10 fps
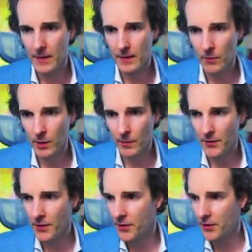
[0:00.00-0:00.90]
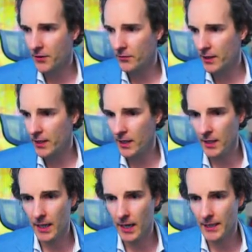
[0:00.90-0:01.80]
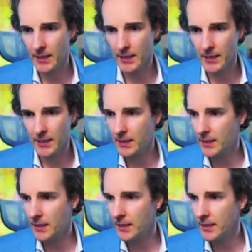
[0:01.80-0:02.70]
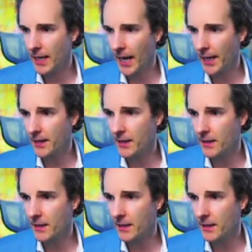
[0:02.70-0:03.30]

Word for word: what about the three and ten?